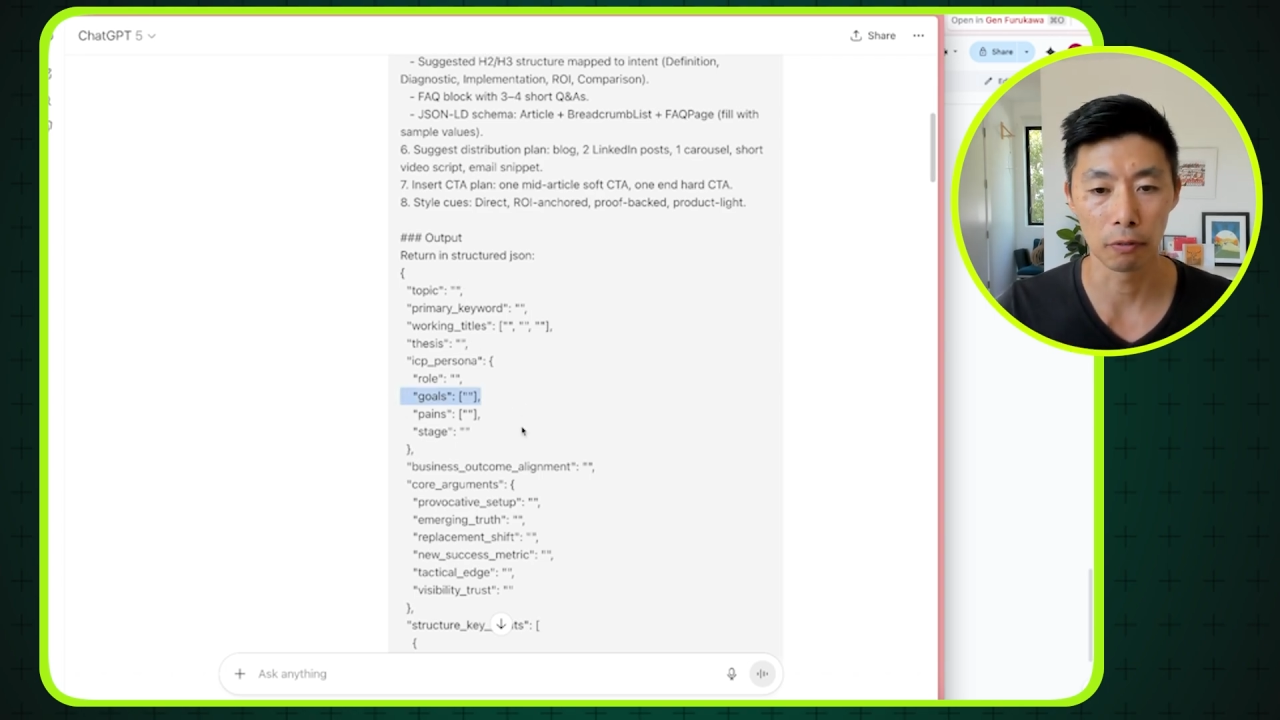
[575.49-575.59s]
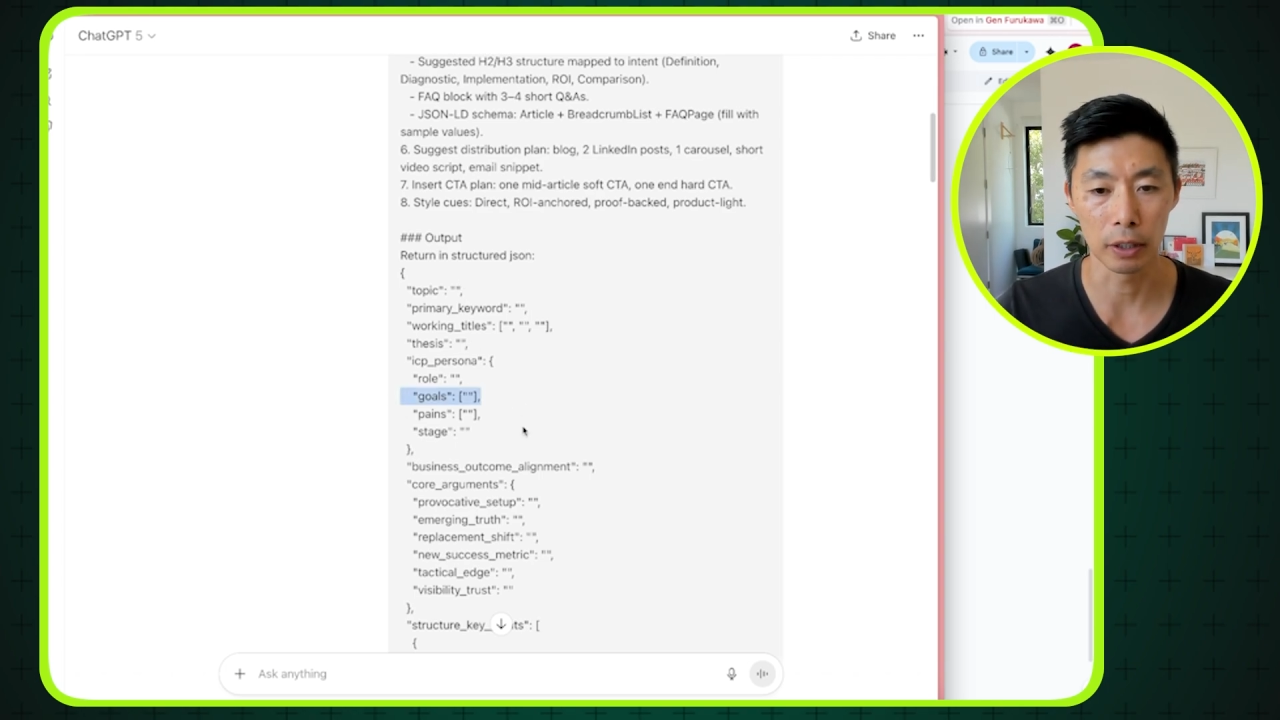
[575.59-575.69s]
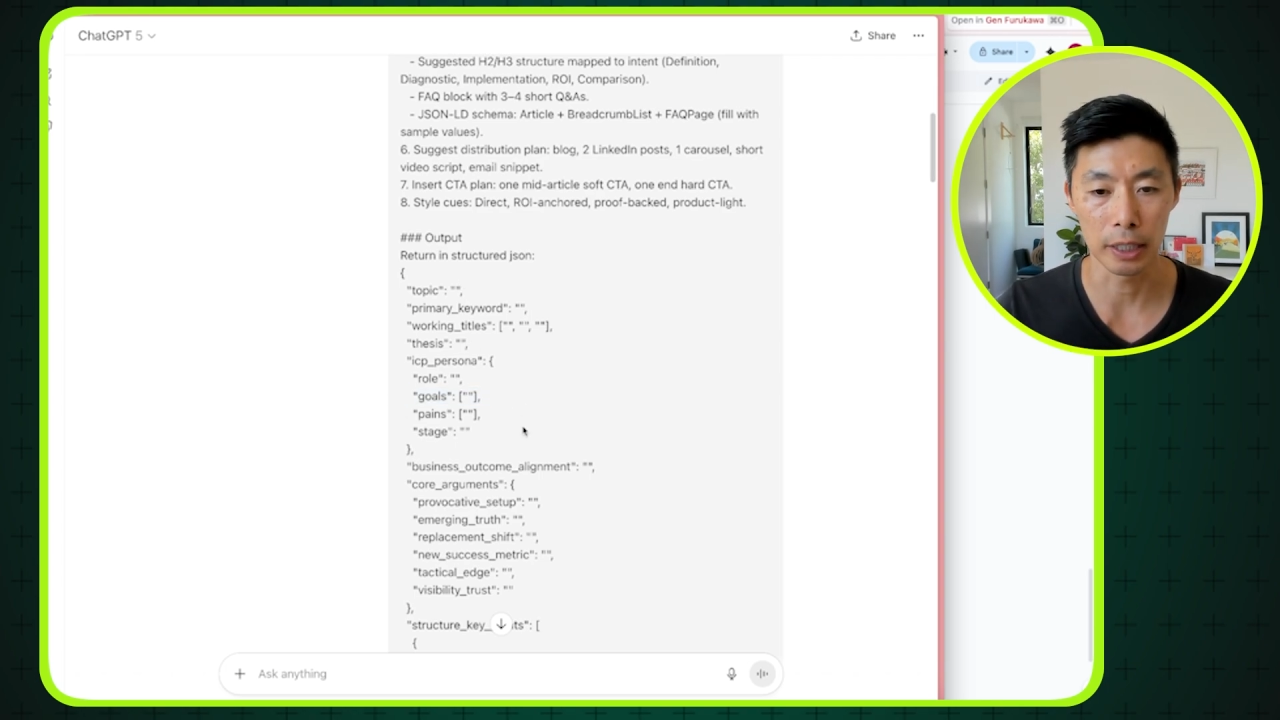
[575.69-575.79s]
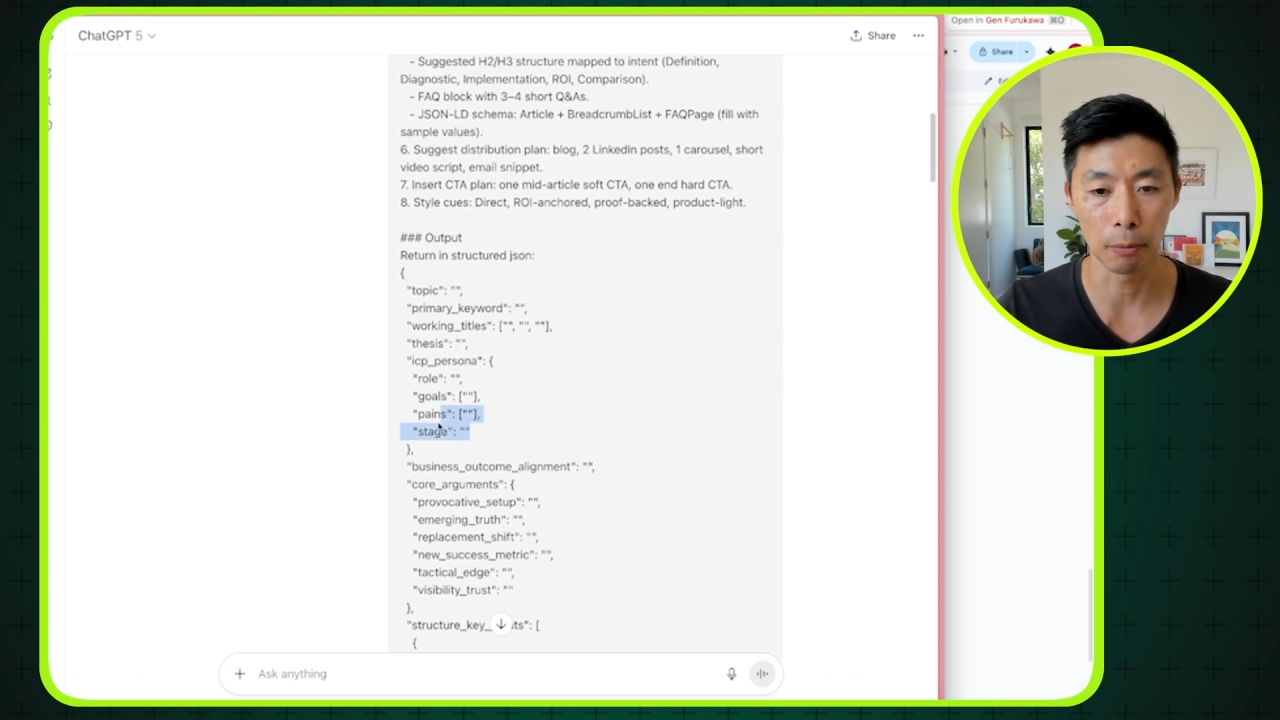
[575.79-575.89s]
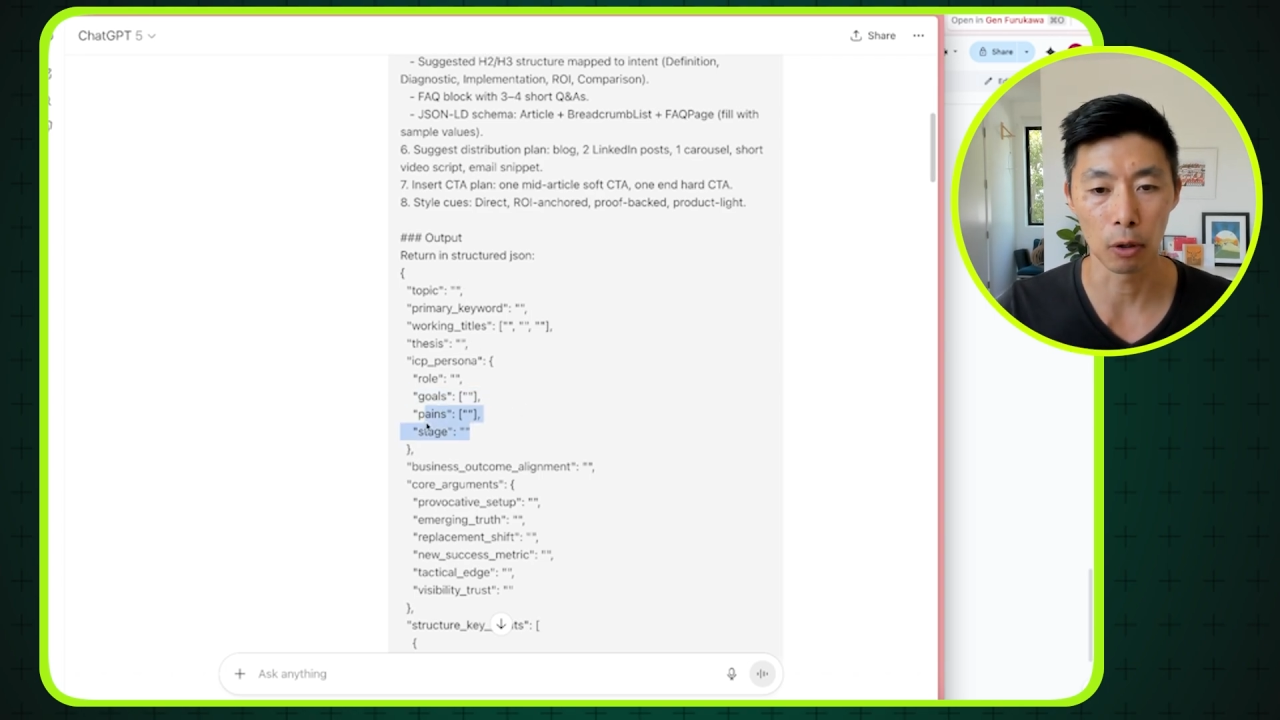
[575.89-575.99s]
for
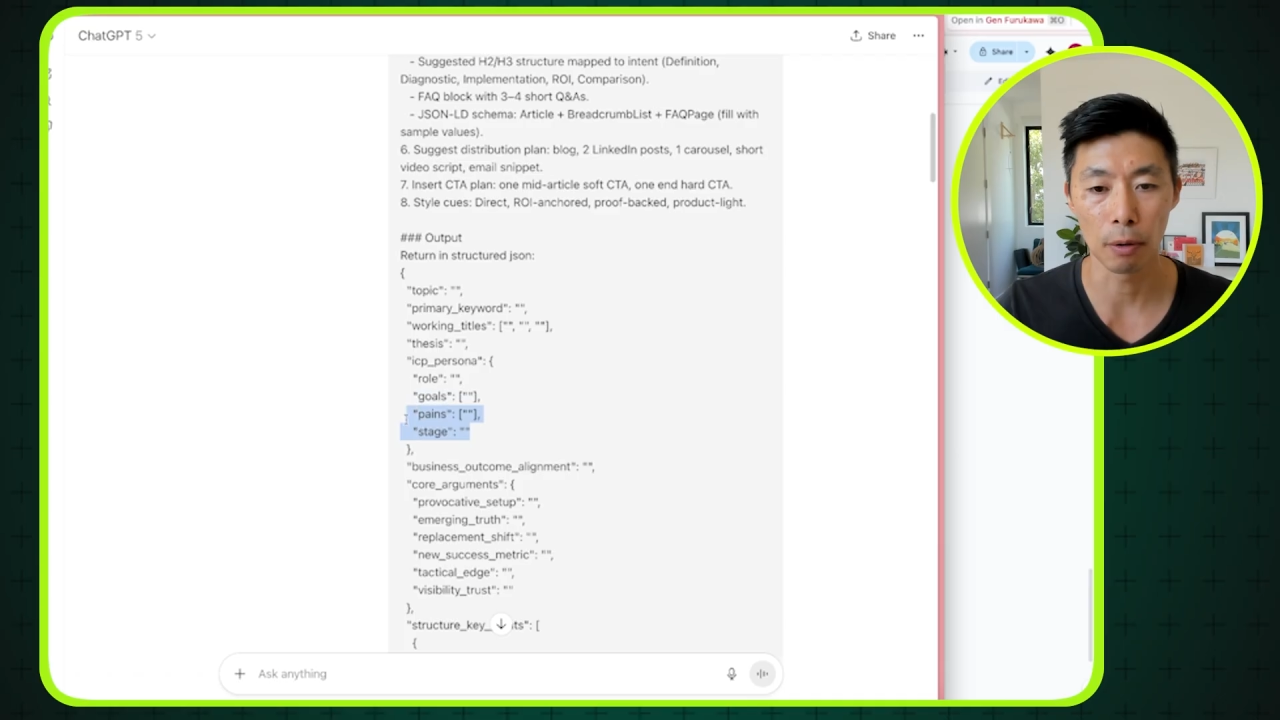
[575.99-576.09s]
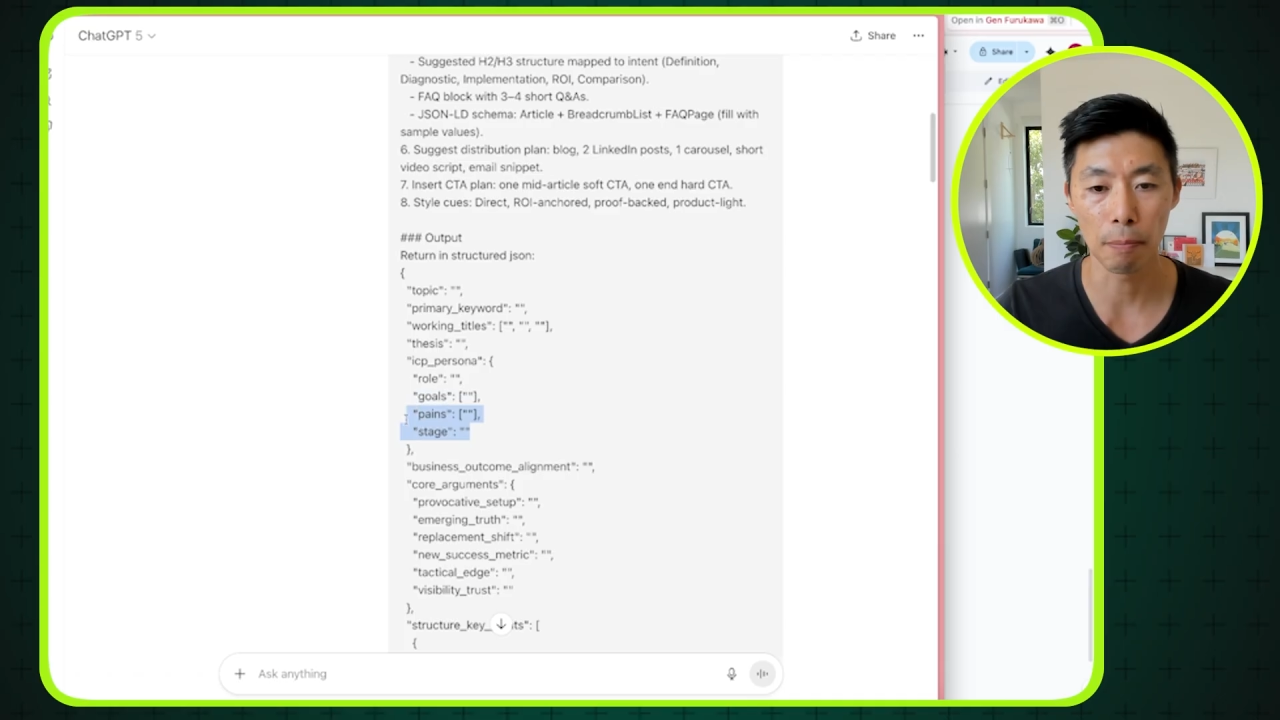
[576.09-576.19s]
example, or the